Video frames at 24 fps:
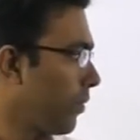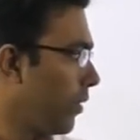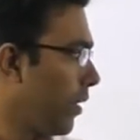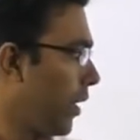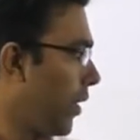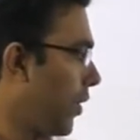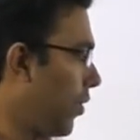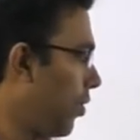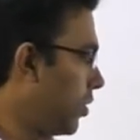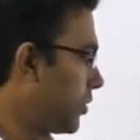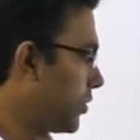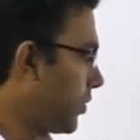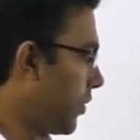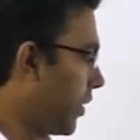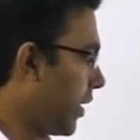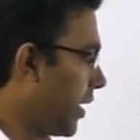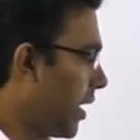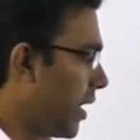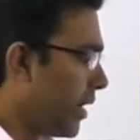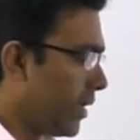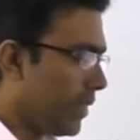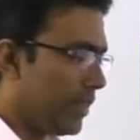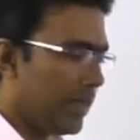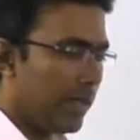And also
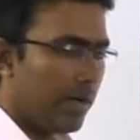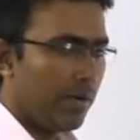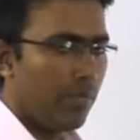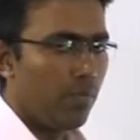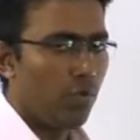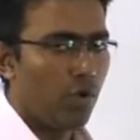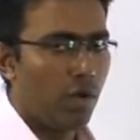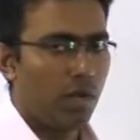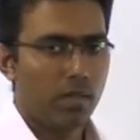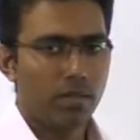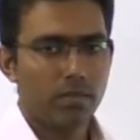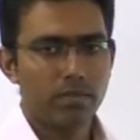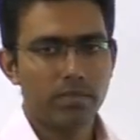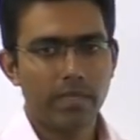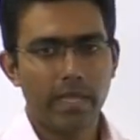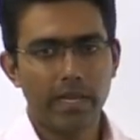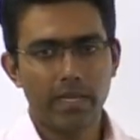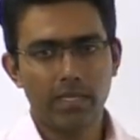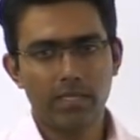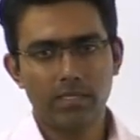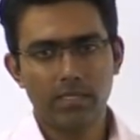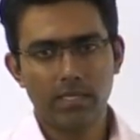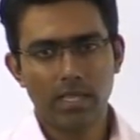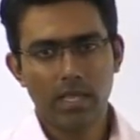regarding the removal, that
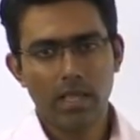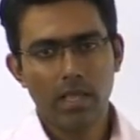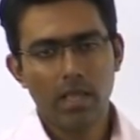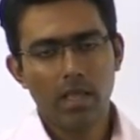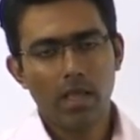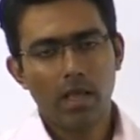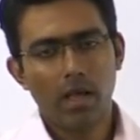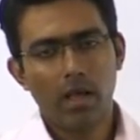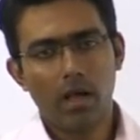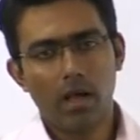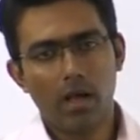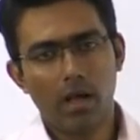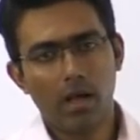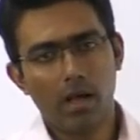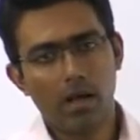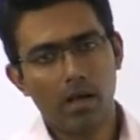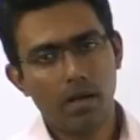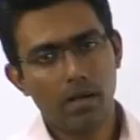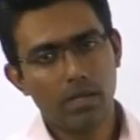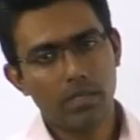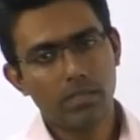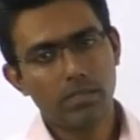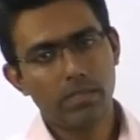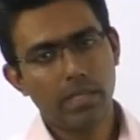is,
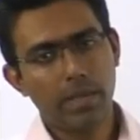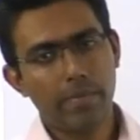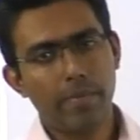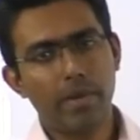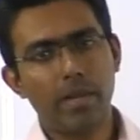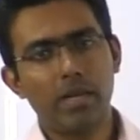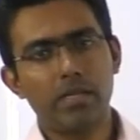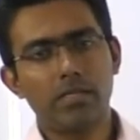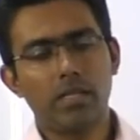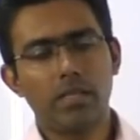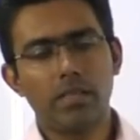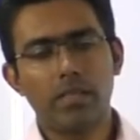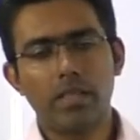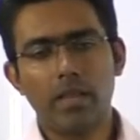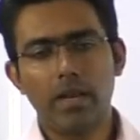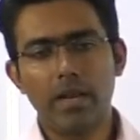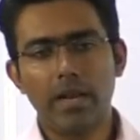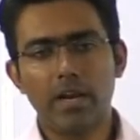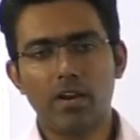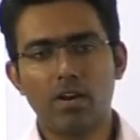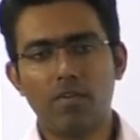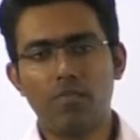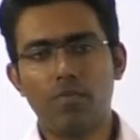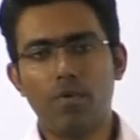
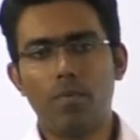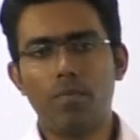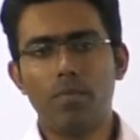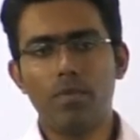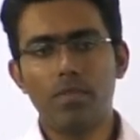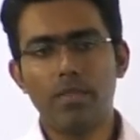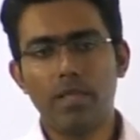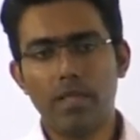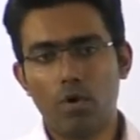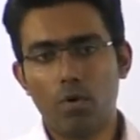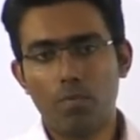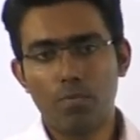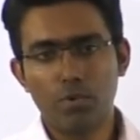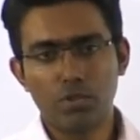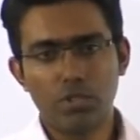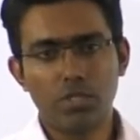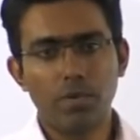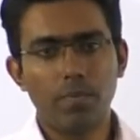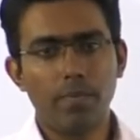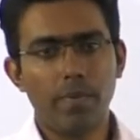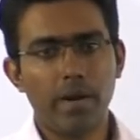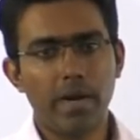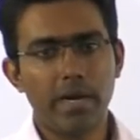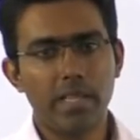the
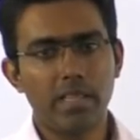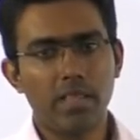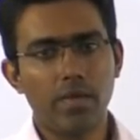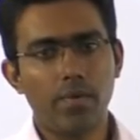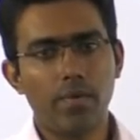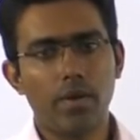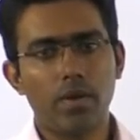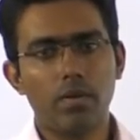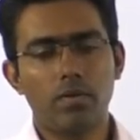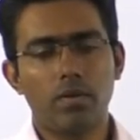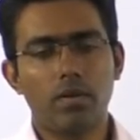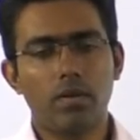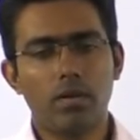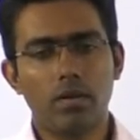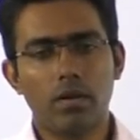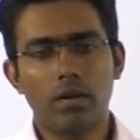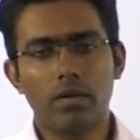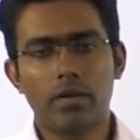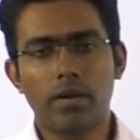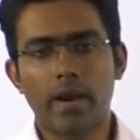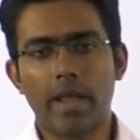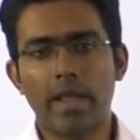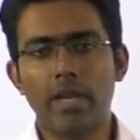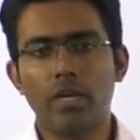opposition party, they were
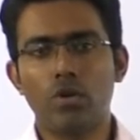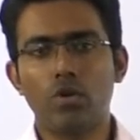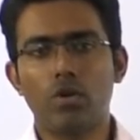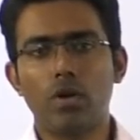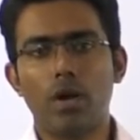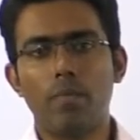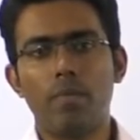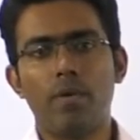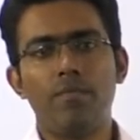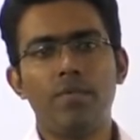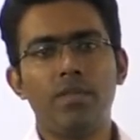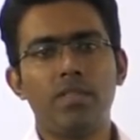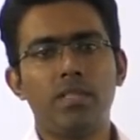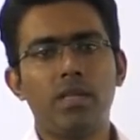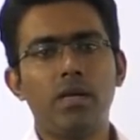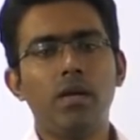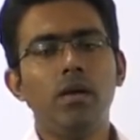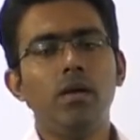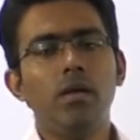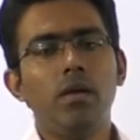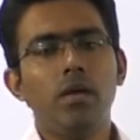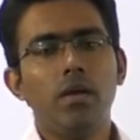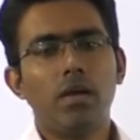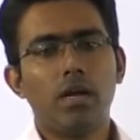trying to come up with a
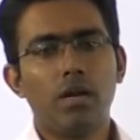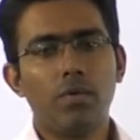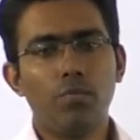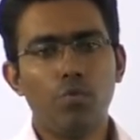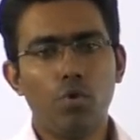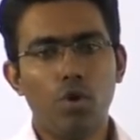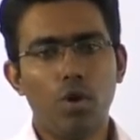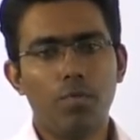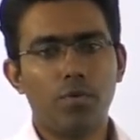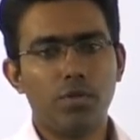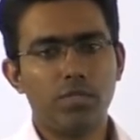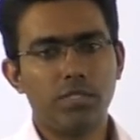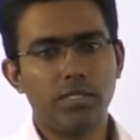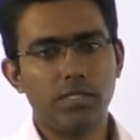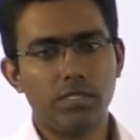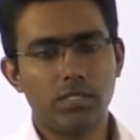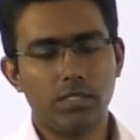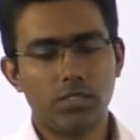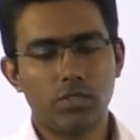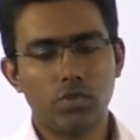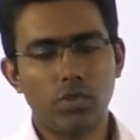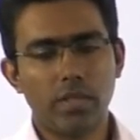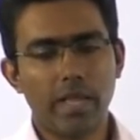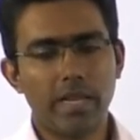removal
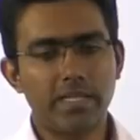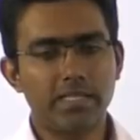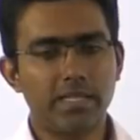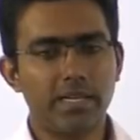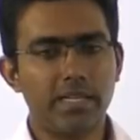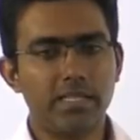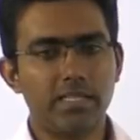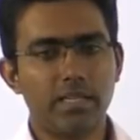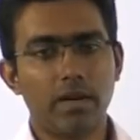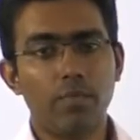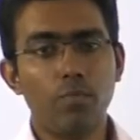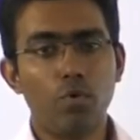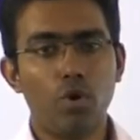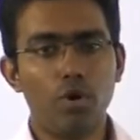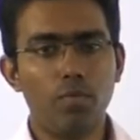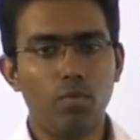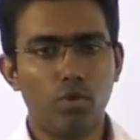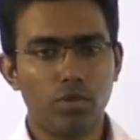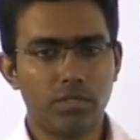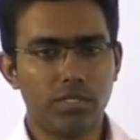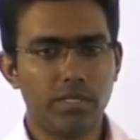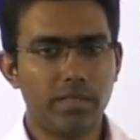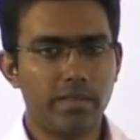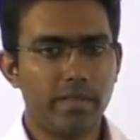procedure. So that's a removal
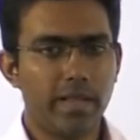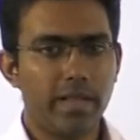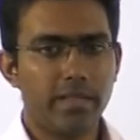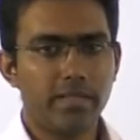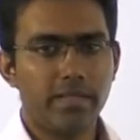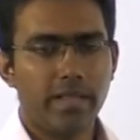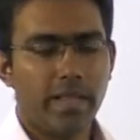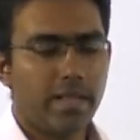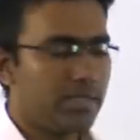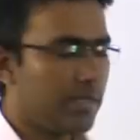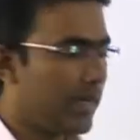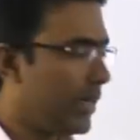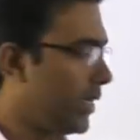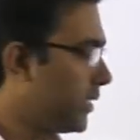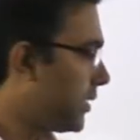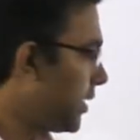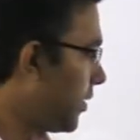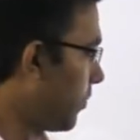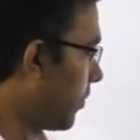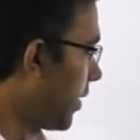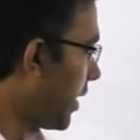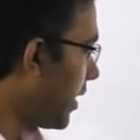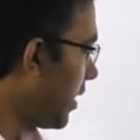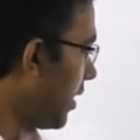motion. That's the
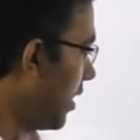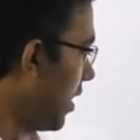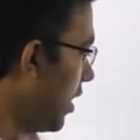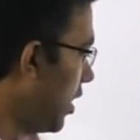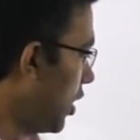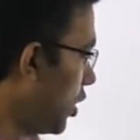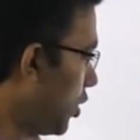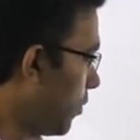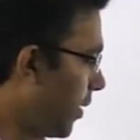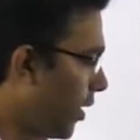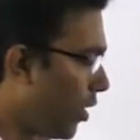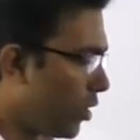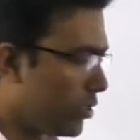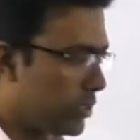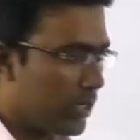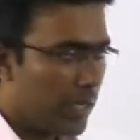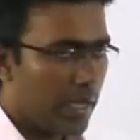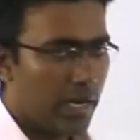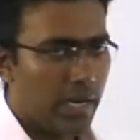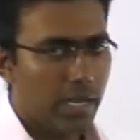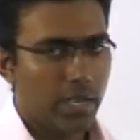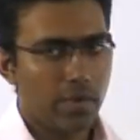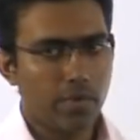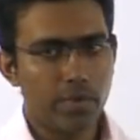reason why. You may also
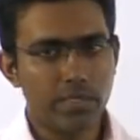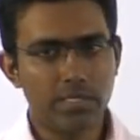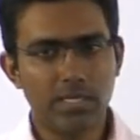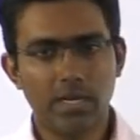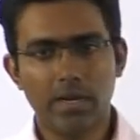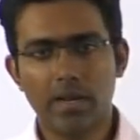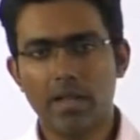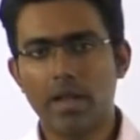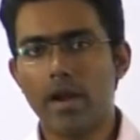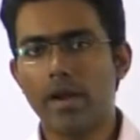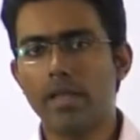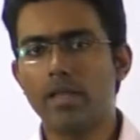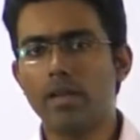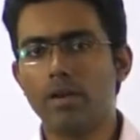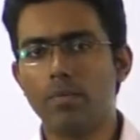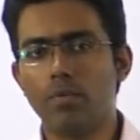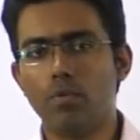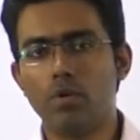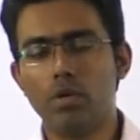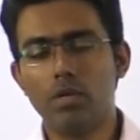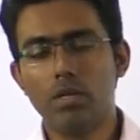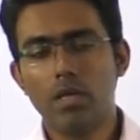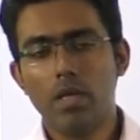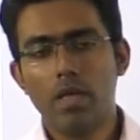get a question regarding
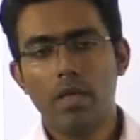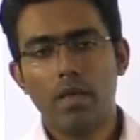removal.